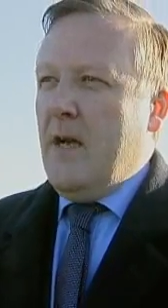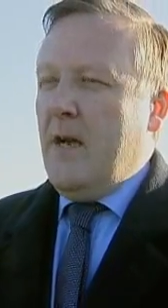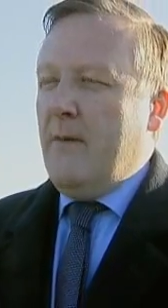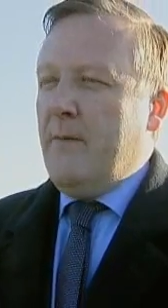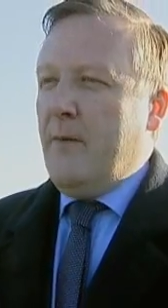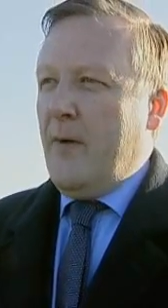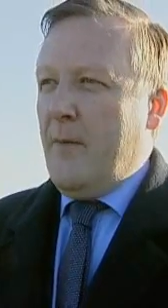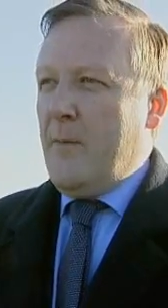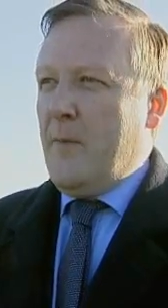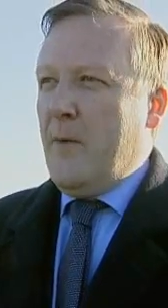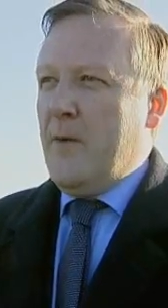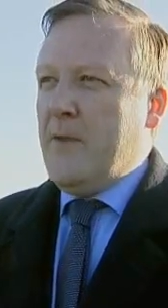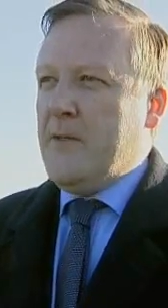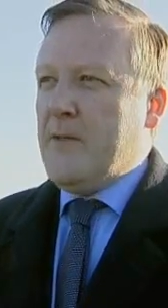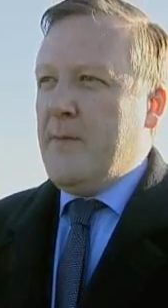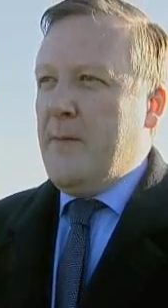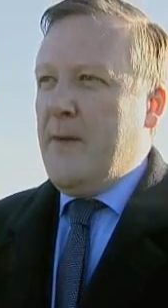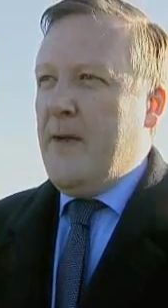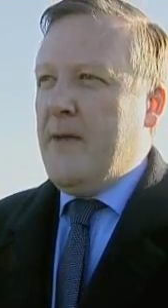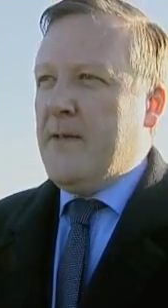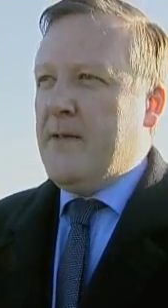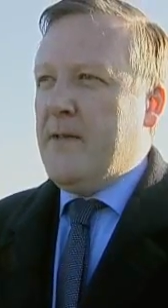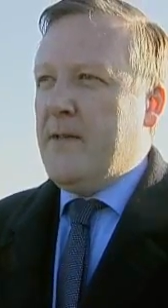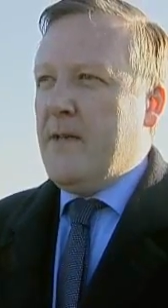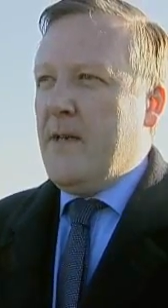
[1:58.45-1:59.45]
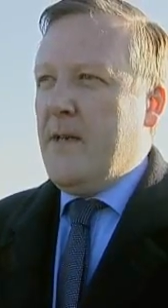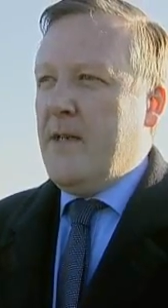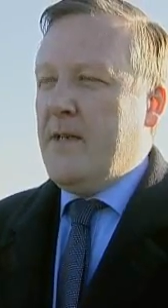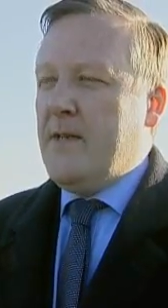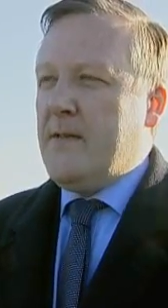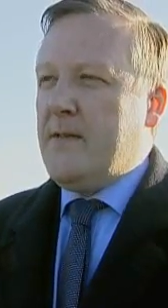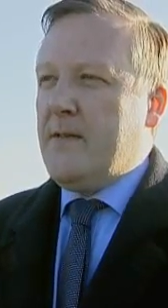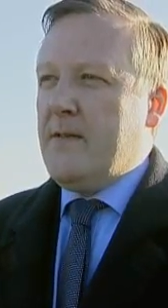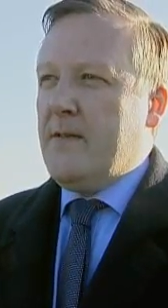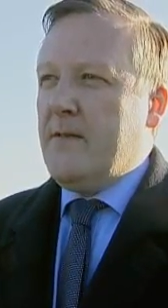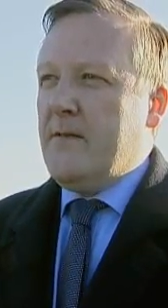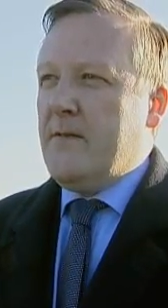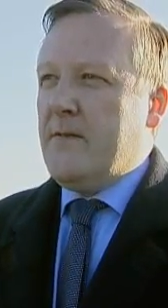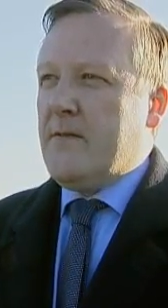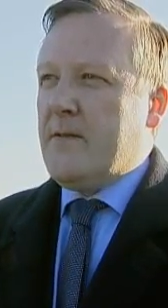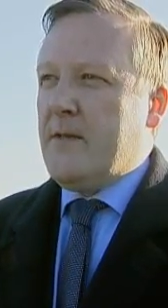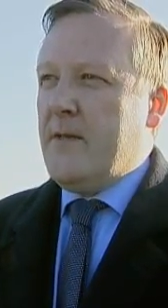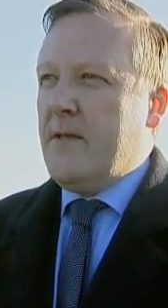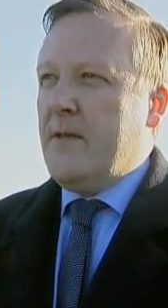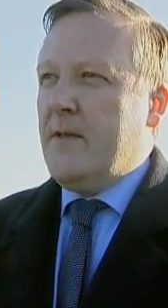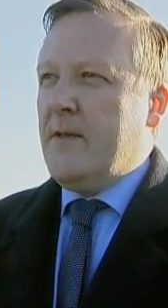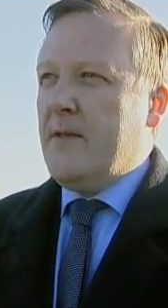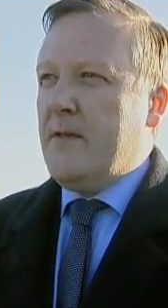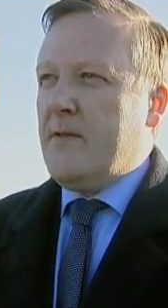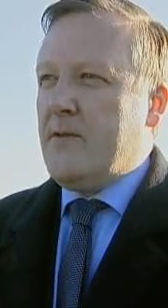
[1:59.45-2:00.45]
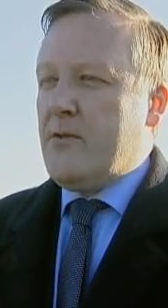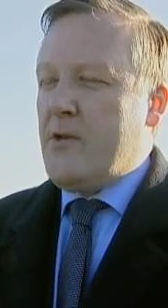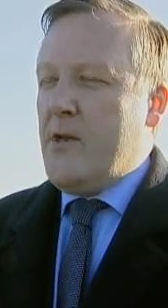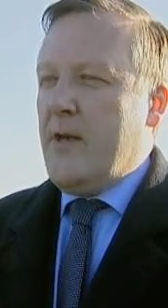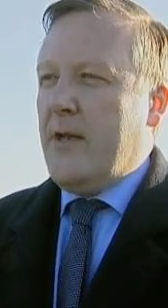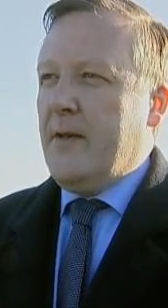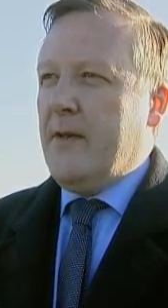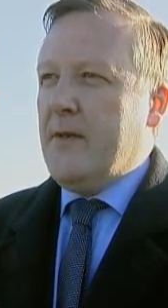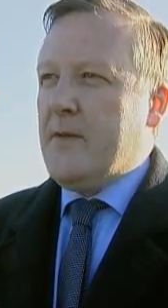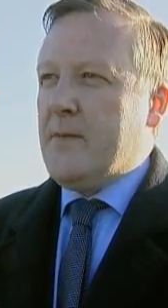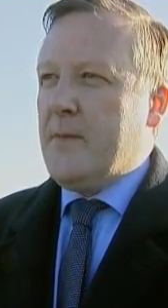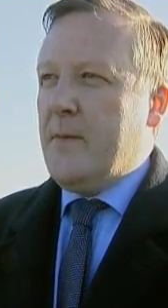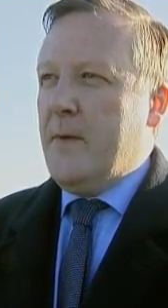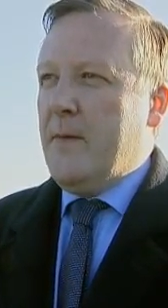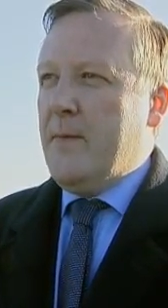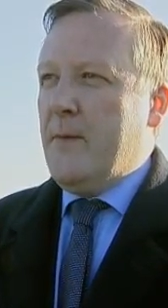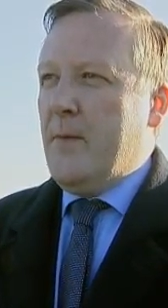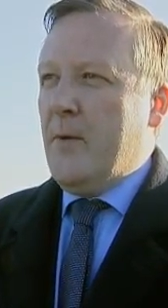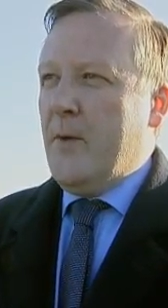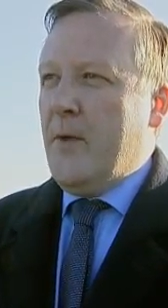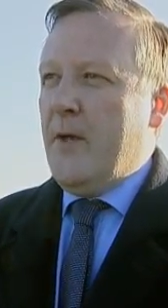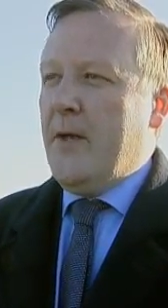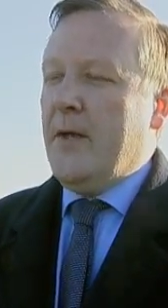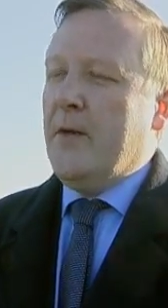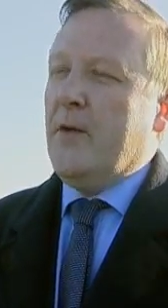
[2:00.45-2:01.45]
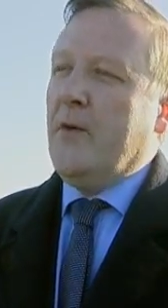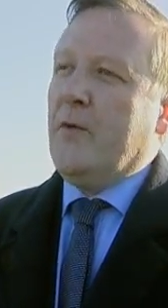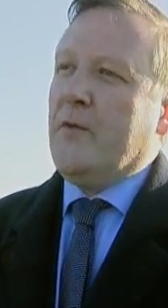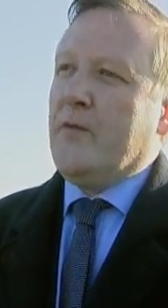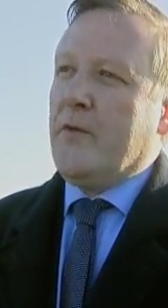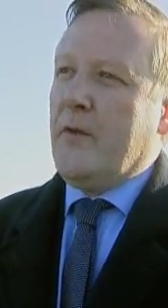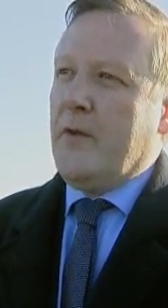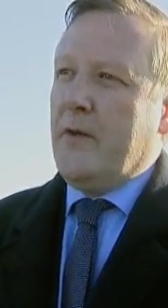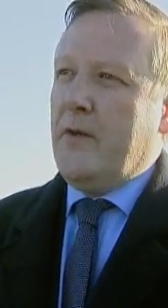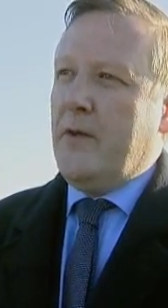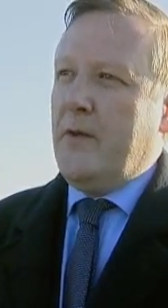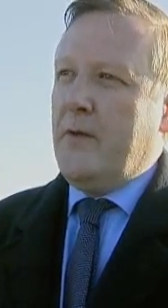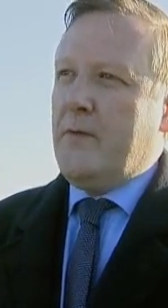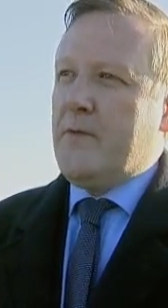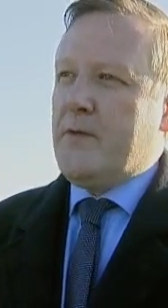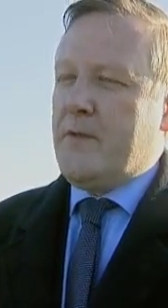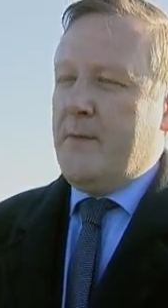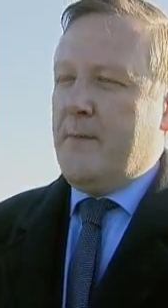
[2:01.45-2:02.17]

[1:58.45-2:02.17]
I'm very pleased to be here today to see the training that's been put in, and also the new